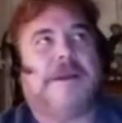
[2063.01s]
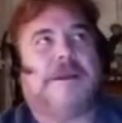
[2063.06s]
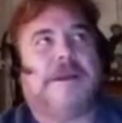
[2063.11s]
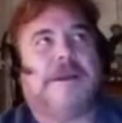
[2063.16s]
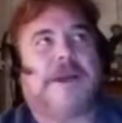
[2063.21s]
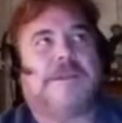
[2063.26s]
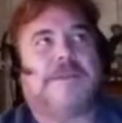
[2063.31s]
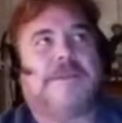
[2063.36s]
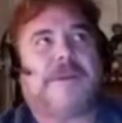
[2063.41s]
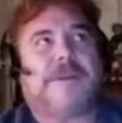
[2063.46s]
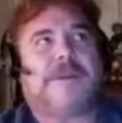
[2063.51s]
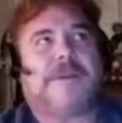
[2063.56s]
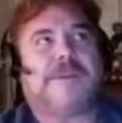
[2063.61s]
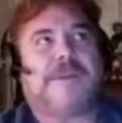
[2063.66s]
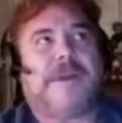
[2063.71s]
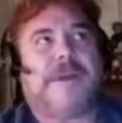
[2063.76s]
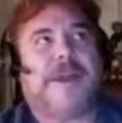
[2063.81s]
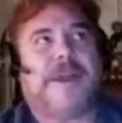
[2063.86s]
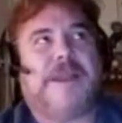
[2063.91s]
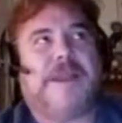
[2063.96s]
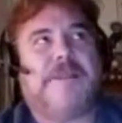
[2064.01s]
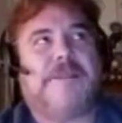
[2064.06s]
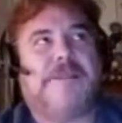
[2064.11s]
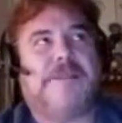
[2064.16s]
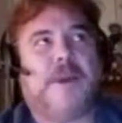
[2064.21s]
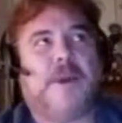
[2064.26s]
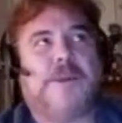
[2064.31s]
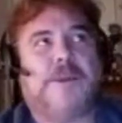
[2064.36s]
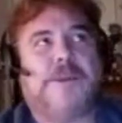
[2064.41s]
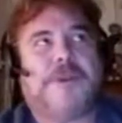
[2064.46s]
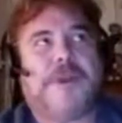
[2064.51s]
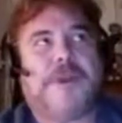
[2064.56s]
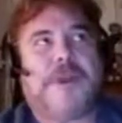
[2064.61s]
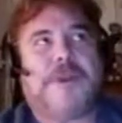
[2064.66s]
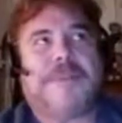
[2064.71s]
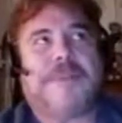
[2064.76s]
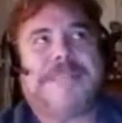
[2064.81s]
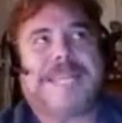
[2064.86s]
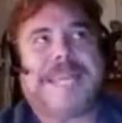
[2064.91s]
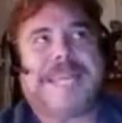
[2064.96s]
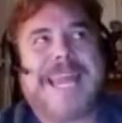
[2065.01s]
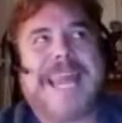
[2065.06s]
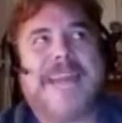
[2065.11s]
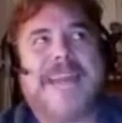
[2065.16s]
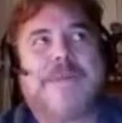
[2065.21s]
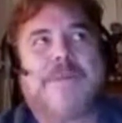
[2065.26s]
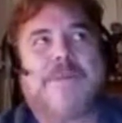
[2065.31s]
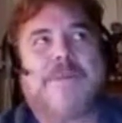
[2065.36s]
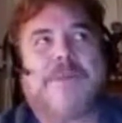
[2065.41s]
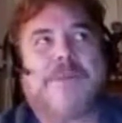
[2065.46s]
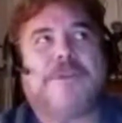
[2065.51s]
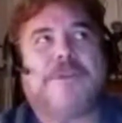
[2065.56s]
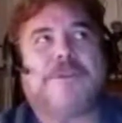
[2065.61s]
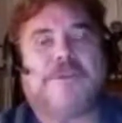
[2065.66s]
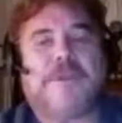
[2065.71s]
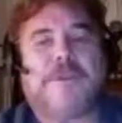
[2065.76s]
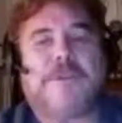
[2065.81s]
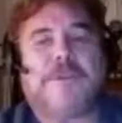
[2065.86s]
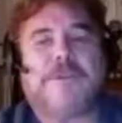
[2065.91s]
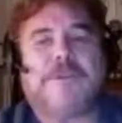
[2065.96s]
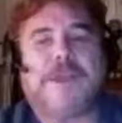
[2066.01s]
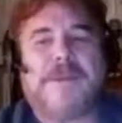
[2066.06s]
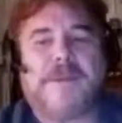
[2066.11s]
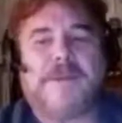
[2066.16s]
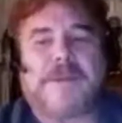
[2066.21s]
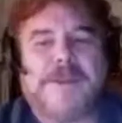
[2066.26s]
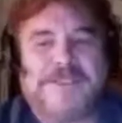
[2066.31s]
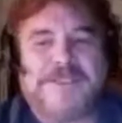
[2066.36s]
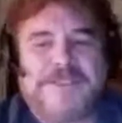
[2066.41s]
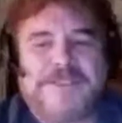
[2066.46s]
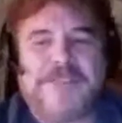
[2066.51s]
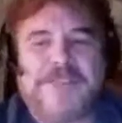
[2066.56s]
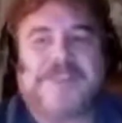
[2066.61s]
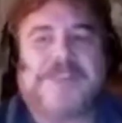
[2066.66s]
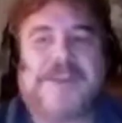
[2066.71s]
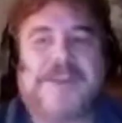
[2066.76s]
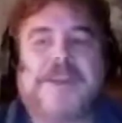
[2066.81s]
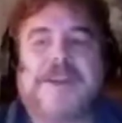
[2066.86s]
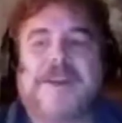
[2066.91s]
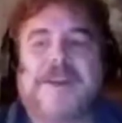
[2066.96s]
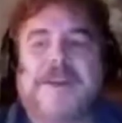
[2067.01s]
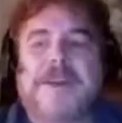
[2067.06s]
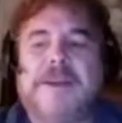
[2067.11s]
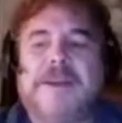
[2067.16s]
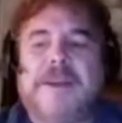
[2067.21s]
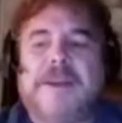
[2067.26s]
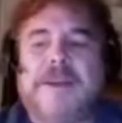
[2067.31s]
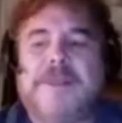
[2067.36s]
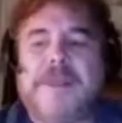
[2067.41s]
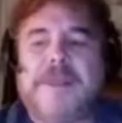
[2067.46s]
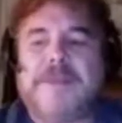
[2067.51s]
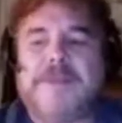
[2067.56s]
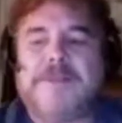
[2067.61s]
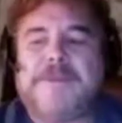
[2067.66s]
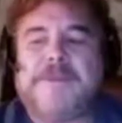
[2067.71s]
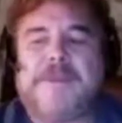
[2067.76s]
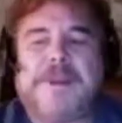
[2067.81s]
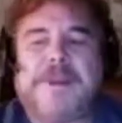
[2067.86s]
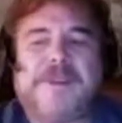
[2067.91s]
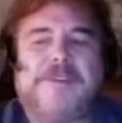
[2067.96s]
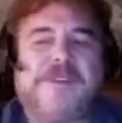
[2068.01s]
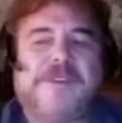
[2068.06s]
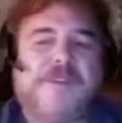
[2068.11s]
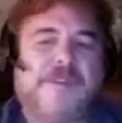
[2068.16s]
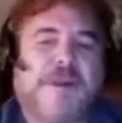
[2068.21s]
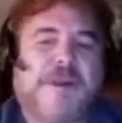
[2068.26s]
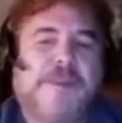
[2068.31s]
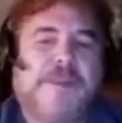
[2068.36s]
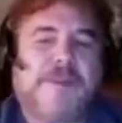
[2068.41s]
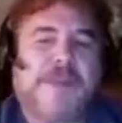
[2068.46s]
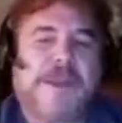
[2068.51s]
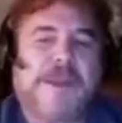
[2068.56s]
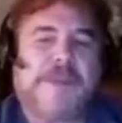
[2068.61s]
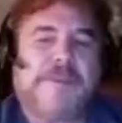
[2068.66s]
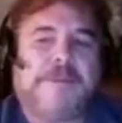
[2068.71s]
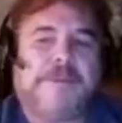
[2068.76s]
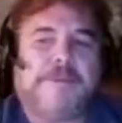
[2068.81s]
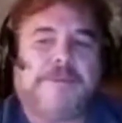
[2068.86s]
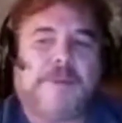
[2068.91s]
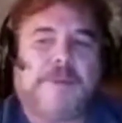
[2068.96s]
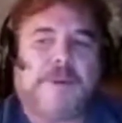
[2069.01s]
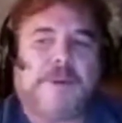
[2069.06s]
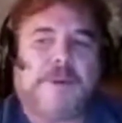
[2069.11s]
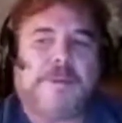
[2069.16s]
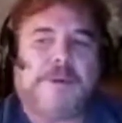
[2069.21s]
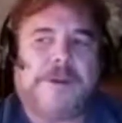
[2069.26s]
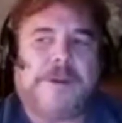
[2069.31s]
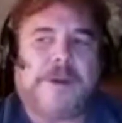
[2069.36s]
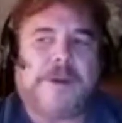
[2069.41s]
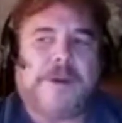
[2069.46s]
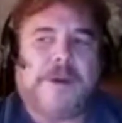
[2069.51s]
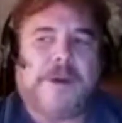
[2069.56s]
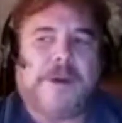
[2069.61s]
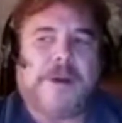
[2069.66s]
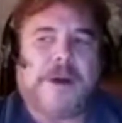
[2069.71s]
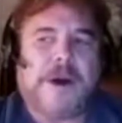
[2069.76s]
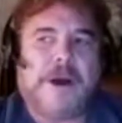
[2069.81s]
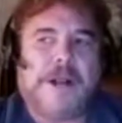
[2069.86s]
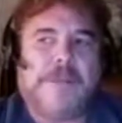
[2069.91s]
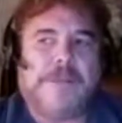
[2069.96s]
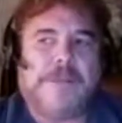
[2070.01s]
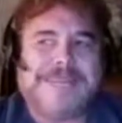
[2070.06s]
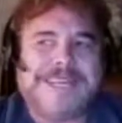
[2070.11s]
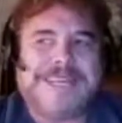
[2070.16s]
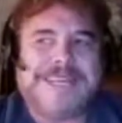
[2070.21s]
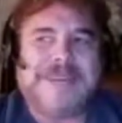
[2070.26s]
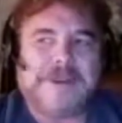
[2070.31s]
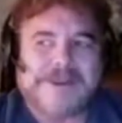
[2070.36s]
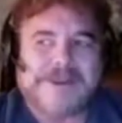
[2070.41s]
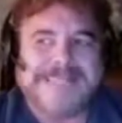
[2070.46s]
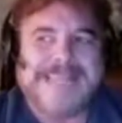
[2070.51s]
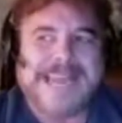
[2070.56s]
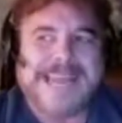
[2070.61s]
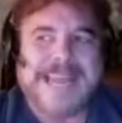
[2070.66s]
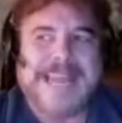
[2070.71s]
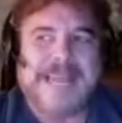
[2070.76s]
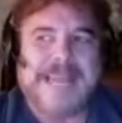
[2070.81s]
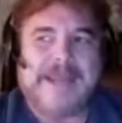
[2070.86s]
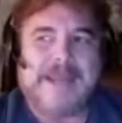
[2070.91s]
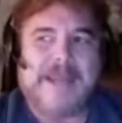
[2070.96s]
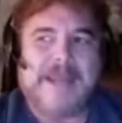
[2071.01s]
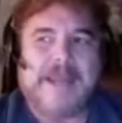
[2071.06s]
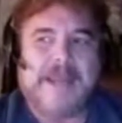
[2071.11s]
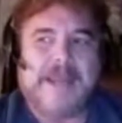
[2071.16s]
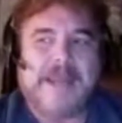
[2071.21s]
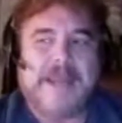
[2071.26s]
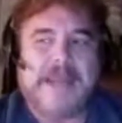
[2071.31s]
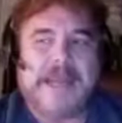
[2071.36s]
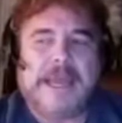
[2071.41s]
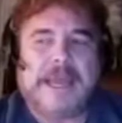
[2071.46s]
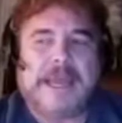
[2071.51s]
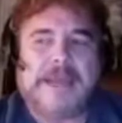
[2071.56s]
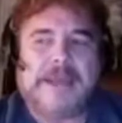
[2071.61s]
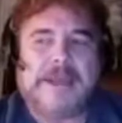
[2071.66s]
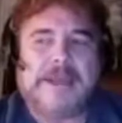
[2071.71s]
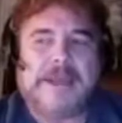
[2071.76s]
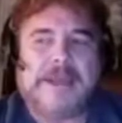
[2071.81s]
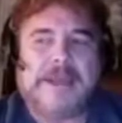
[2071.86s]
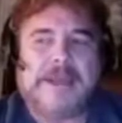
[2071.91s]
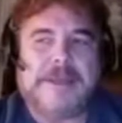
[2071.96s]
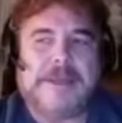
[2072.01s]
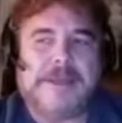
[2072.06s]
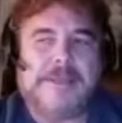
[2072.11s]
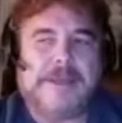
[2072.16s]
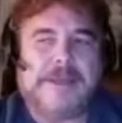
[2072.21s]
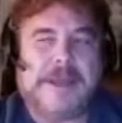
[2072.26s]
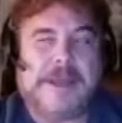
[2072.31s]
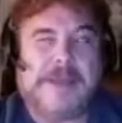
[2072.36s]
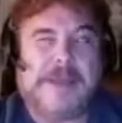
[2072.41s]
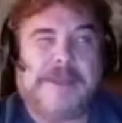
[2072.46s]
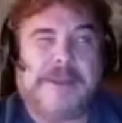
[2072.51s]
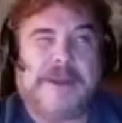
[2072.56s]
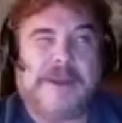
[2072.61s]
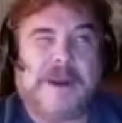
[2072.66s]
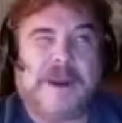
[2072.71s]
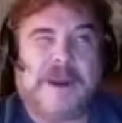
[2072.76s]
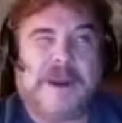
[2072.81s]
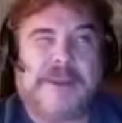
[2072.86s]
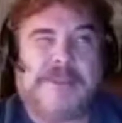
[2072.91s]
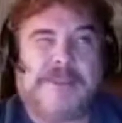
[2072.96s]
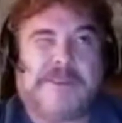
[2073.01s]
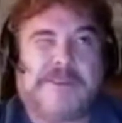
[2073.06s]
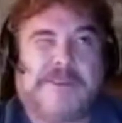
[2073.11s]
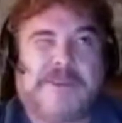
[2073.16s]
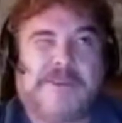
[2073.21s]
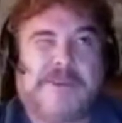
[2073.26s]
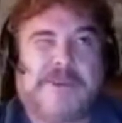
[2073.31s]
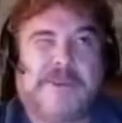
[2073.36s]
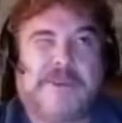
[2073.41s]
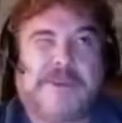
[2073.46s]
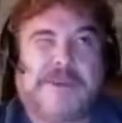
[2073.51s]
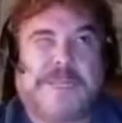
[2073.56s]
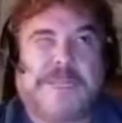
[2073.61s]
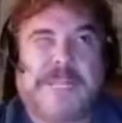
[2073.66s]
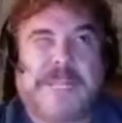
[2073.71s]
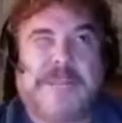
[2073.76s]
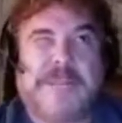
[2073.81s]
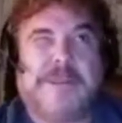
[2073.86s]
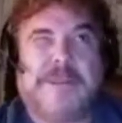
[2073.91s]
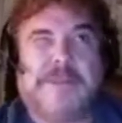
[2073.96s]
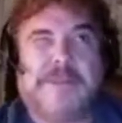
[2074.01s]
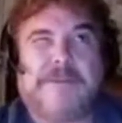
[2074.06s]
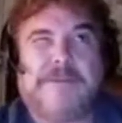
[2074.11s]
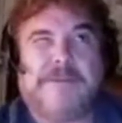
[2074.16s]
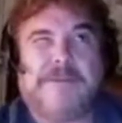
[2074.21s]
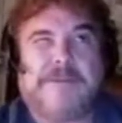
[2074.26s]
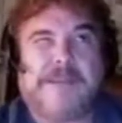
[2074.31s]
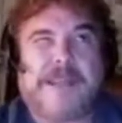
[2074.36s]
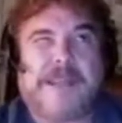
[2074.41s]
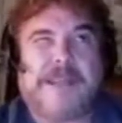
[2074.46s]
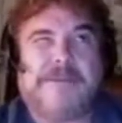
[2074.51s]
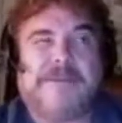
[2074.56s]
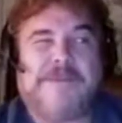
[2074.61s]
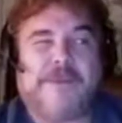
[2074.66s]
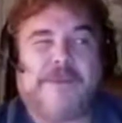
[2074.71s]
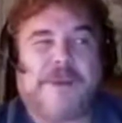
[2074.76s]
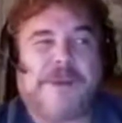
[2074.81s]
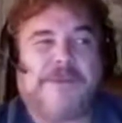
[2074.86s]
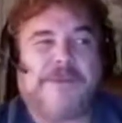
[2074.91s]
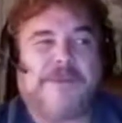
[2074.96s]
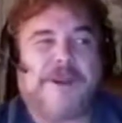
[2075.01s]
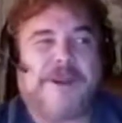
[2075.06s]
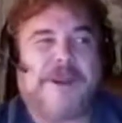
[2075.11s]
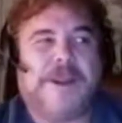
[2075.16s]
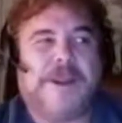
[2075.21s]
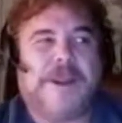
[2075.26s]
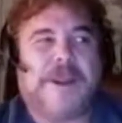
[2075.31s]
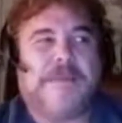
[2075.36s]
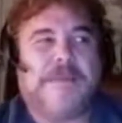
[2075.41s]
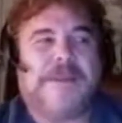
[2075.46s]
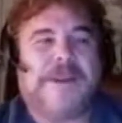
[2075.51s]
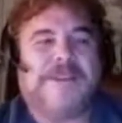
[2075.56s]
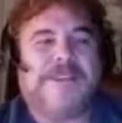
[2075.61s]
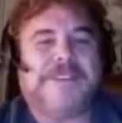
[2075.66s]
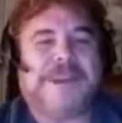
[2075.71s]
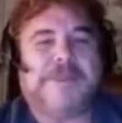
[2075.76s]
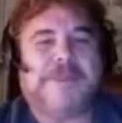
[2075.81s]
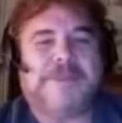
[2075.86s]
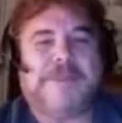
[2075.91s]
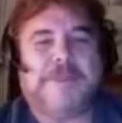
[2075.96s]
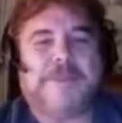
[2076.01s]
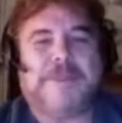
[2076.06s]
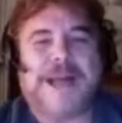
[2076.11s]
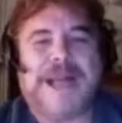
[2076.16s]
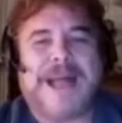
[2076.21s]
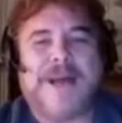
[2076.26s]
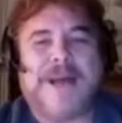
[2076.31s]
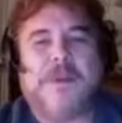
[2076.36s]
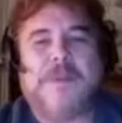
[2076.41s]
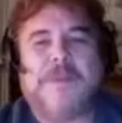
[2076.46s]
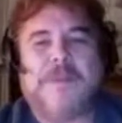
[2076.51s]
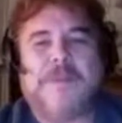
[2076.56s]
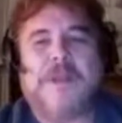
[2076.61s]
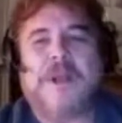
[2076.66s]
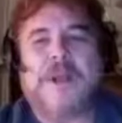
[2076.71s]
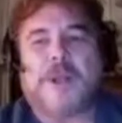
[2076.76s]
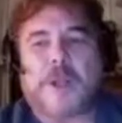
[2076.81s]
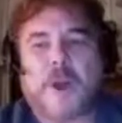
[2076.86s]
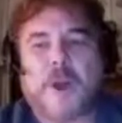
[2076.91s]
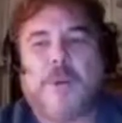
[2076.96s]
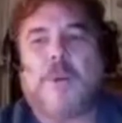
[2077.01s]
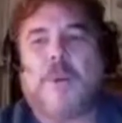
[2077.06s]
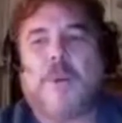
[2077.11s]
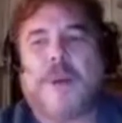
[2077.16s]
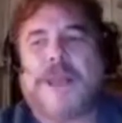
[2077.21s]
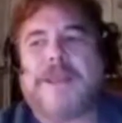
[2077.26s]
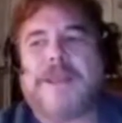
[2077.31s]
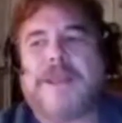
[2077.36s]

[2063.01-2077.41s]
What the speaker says: Talks about this in his notes. But the K group were this group that were insisting that the Philadelphia experiment be performed on a particular day, and that being, I think, August 13th of 1943, because that was a biorhythmic low point.